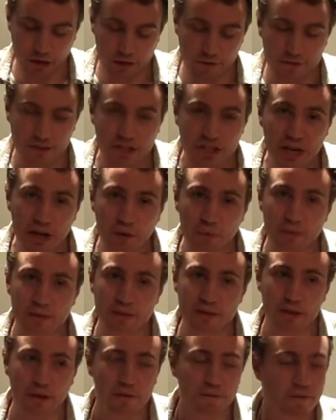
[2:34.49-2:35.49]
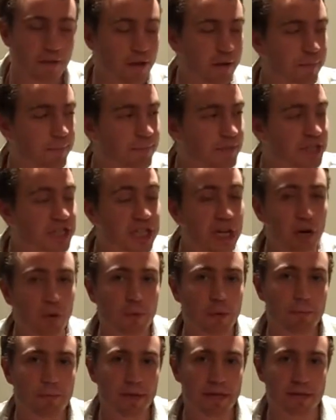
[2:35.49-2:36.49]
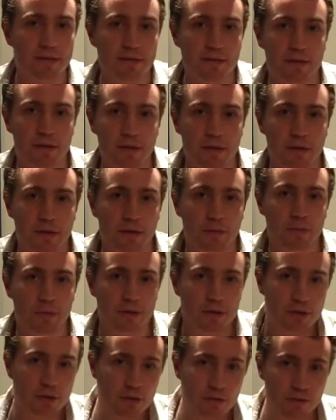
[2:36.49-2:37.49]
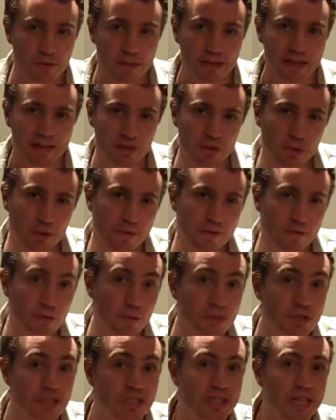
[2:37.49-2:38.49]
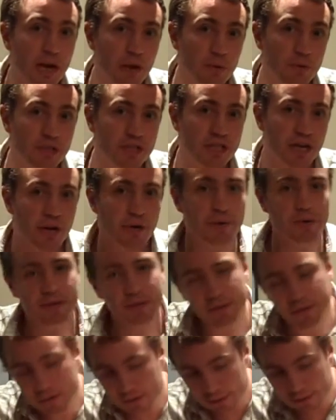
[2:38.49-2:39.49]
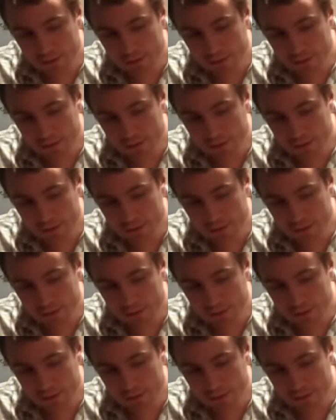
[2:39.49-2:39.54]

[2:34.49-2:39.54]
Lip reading: cherries, of cherry pits, which like sort of those sour cherries.